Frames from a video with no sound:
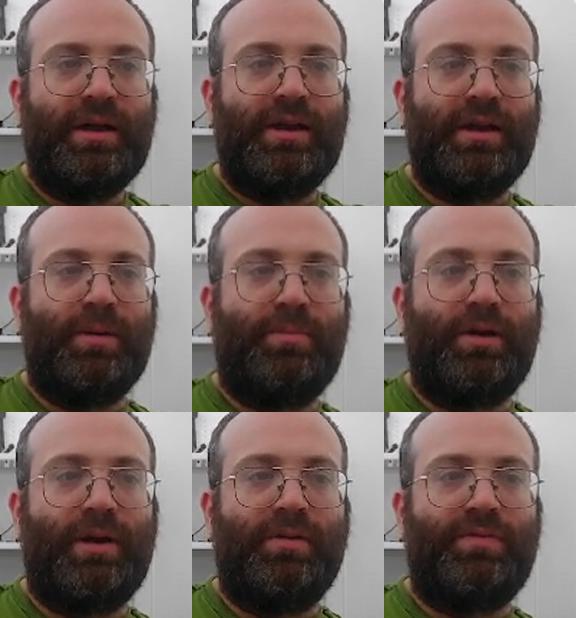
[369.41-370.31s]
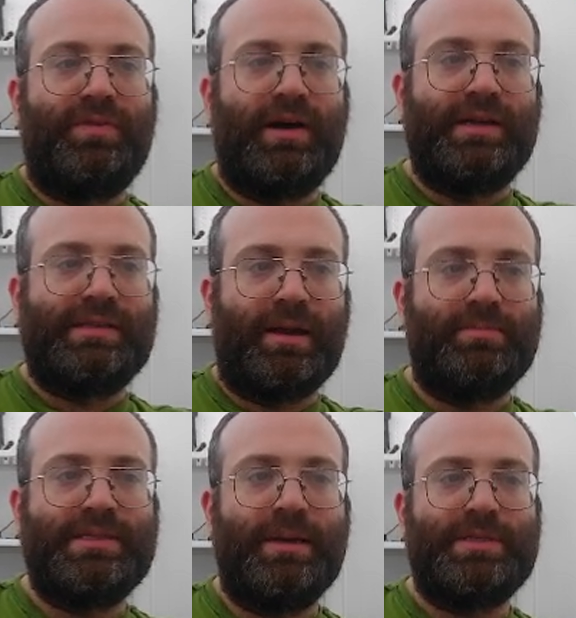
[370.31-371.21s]
number of time
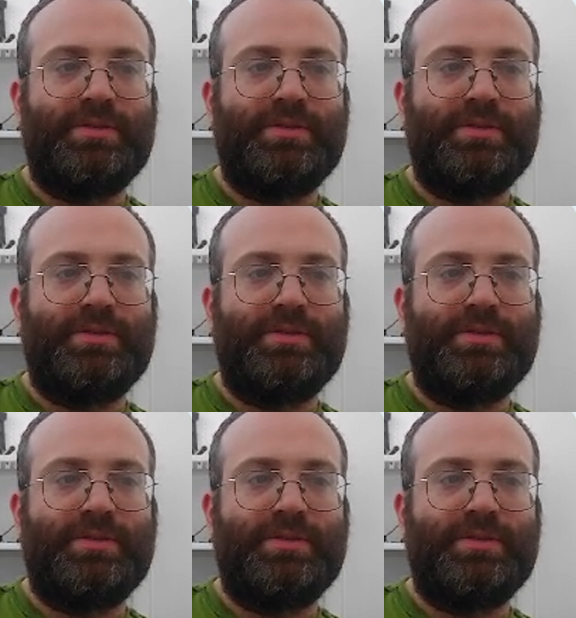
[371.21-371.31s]
steps.